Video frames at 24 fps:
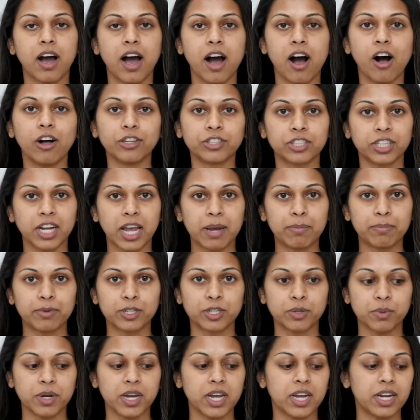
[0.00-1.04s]
alternate
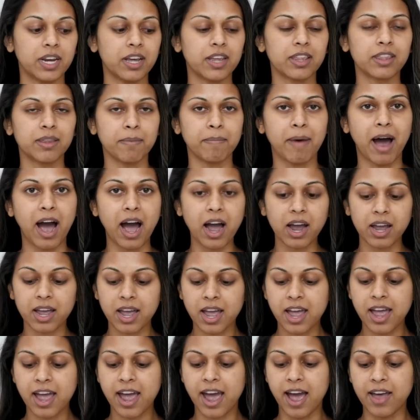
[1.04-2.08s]
between the MAC
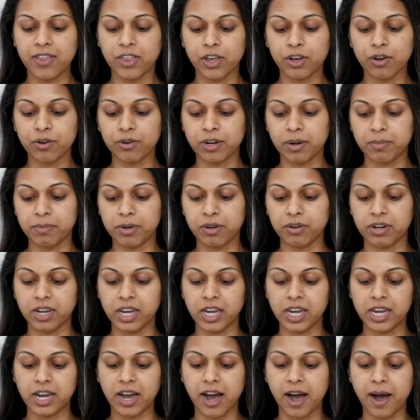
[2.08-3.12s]
and the Huda
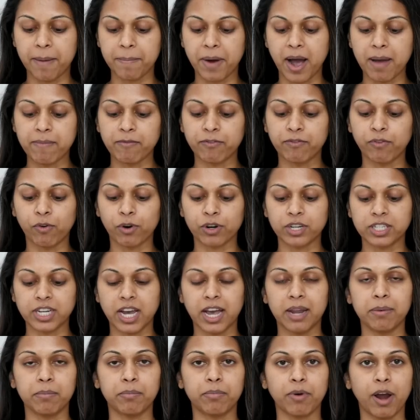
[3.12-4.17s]
Beauty. I'm
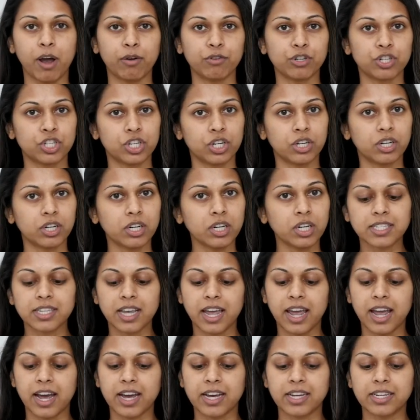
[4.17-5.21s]
410 Brown Sugar,
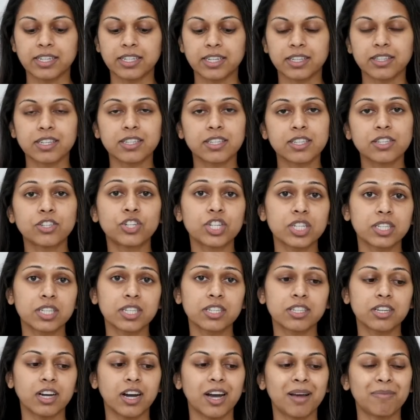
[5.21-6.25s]
and this is just
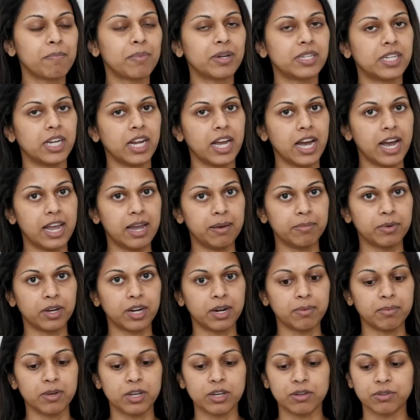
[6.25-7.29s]
as good, but today I am
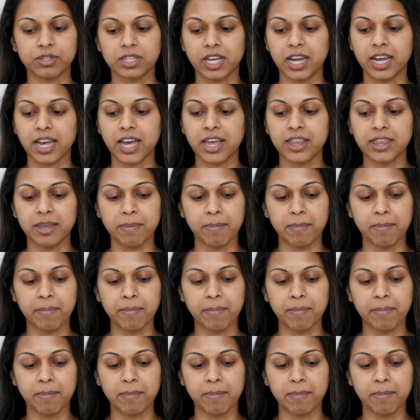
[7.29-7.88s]
gonna be using the